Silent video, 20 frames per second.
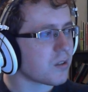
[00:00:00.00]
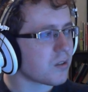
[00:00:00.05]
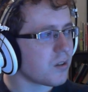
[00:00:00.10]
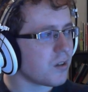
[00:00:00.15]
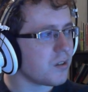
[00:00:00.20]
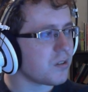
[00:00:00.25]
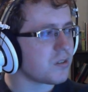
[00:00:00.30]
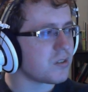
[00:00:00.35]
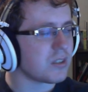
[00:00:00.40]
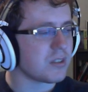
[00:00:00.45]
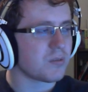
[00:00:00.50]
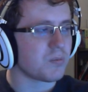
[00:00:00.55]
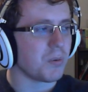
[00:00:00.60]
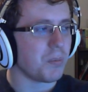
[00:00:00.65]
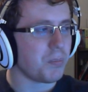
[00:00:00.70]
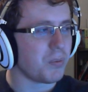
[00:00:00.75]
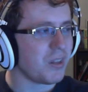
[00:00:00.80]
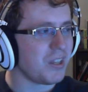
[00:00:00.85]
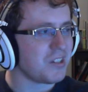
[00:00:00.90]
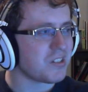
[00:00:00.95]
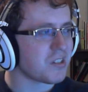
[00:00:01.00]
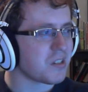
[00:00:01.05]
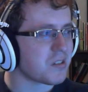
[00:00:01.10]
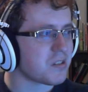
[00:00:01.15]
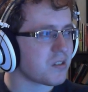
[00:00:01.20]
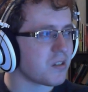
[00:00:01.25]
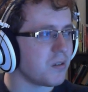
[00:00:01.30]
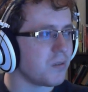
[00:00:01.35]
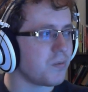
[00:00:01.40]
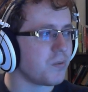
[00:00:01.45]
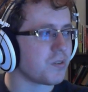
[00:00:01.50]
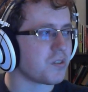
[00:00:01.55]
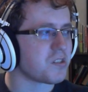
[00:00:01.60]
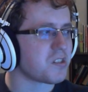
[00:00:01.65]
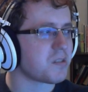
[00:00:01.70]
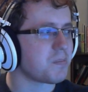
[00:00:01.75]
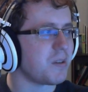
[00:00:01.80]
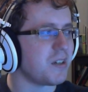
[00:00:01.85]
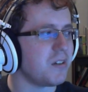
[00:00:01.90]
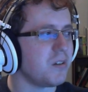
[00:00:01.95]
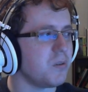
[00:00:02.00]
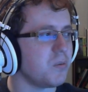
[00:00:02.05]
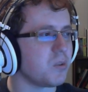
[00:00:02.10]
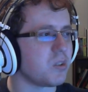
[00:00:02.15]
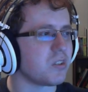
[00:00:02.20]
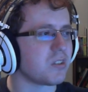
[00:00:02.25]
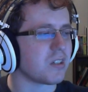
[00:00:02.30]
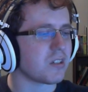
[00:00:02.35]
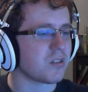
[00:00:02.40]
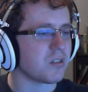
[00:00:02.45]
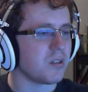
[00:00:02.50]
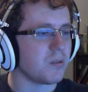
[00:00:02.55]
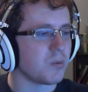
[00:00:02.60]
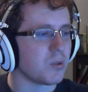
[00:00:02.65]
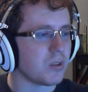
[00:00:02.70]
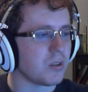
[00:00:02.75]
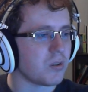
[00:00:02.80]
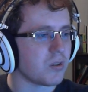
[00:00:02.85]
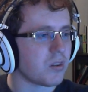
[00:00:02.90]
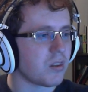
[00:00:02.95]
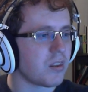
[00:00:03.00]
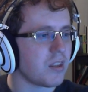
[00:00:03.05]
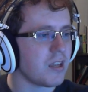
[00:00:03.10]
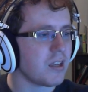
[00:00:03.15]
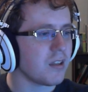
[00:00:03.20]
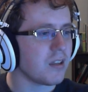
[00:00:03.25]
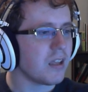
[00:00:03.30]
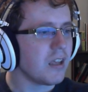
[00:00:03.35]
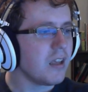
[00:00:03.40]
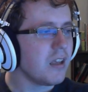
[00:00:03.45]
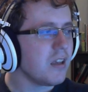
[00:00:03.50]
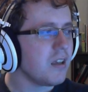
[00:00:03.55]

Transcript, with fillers: The card does replace itself with a spell, which is actually a really good thing.